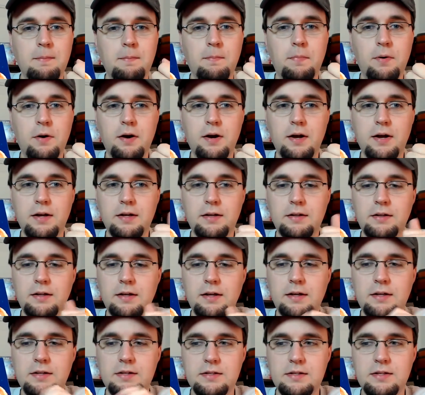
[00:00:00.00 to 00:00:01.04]
but
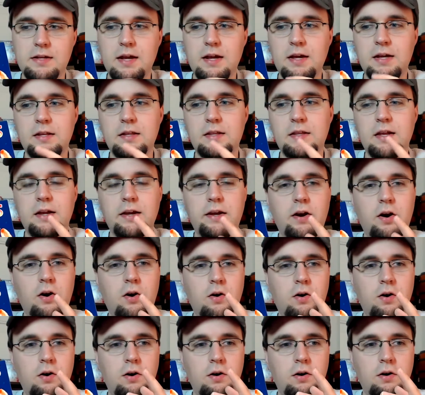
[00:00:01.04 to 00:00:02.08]
instead they
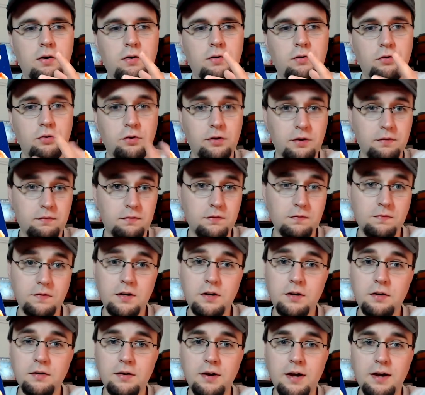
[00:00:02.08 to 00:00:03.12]
are looking for
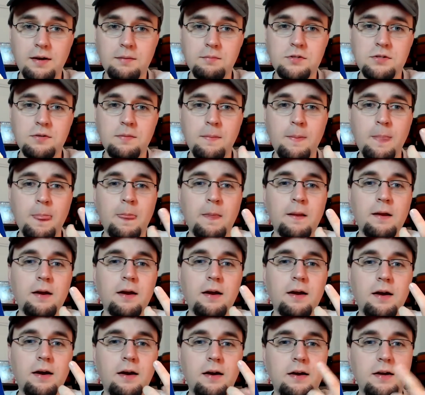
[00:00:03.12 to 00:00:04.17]
video games.
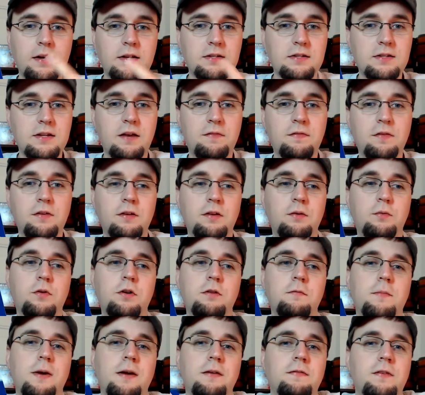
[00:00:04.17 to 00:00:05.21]
It's definitely one
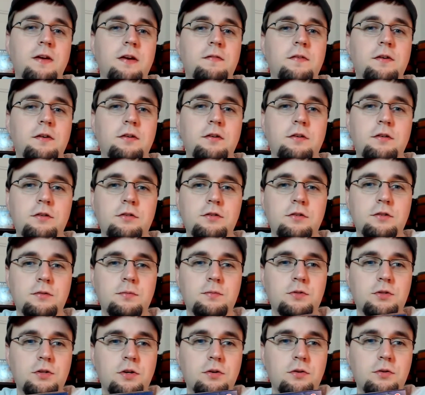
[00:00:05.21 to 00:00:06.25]
of my favorite YouTube
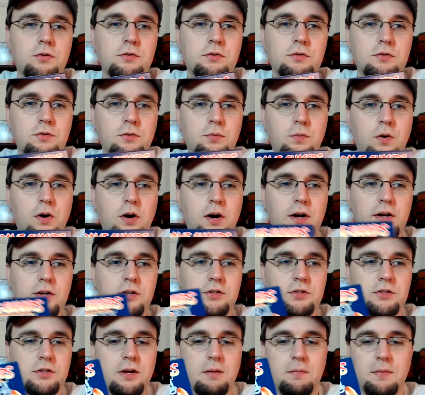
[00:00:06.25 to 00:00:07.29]
shows to
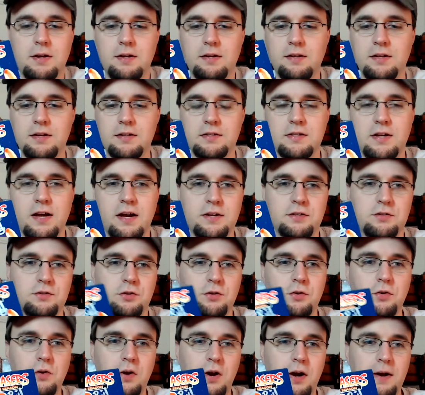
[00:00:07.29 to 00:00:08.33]
watch. I mean, these guys are
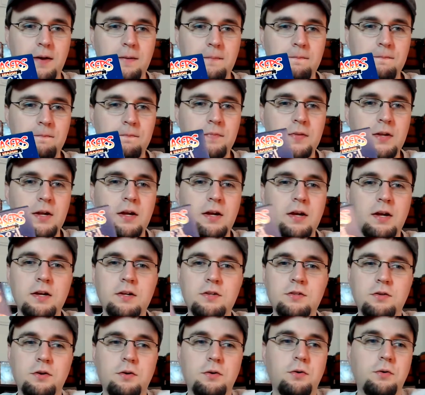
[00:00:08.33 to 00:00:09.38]
great.
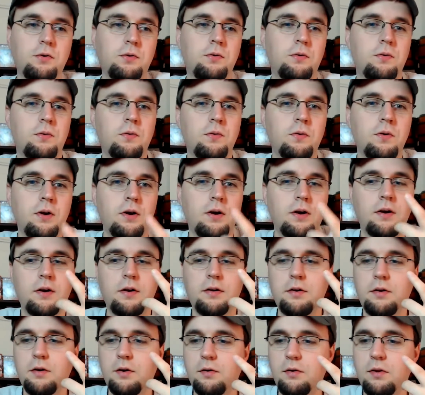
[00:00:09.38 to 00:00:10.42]
So,
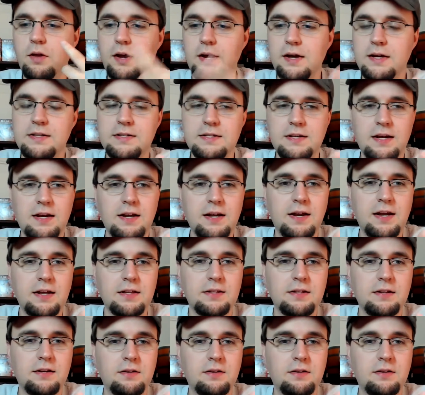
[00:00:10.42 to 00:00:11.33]
you know, like I said, I got the